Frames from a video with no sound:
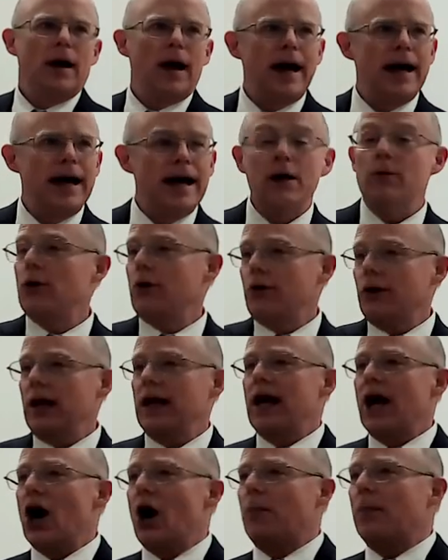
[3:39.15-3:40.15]
uh, it would really
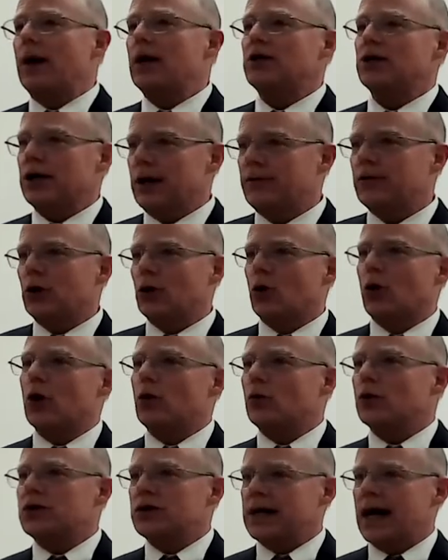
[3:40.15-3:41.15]
help us if the Lord
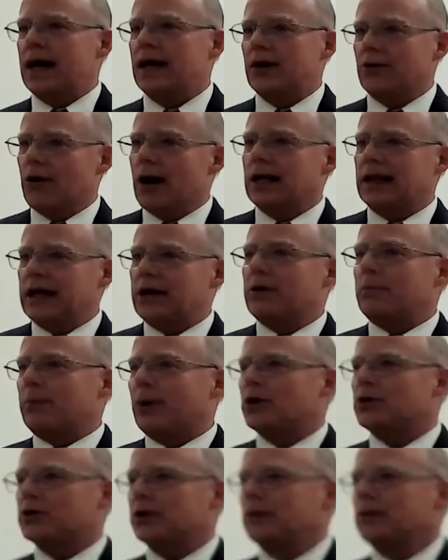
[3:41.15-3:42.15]
was standing right there in
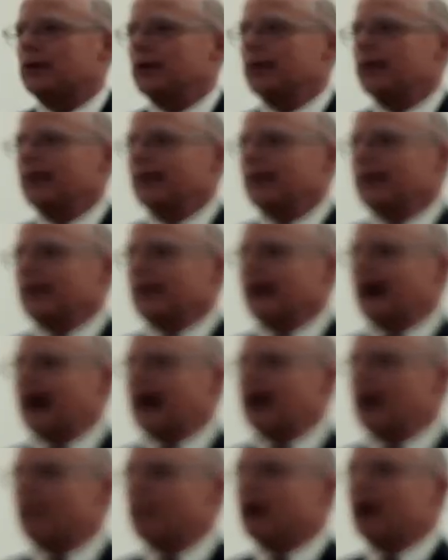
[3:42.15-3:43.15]
person. Uh,
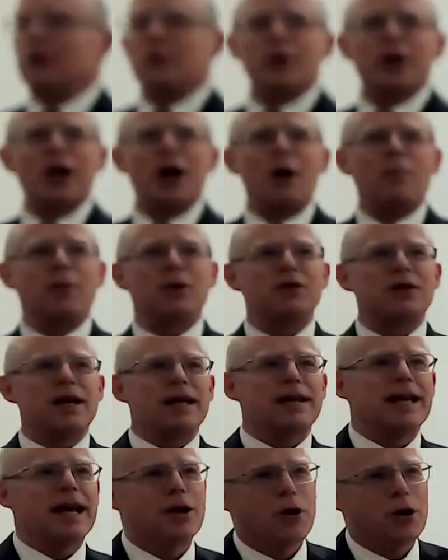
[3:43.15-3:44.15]
it really would help us, I
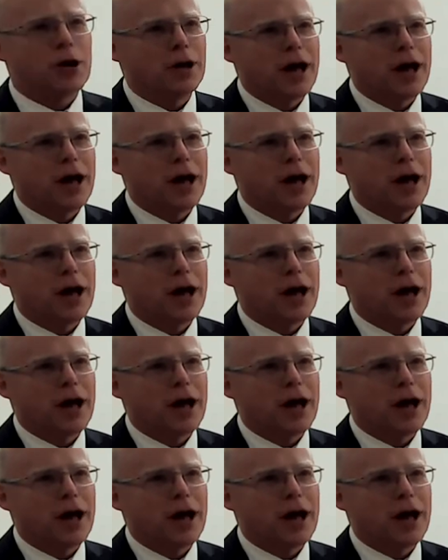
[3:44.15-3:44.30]
think, on a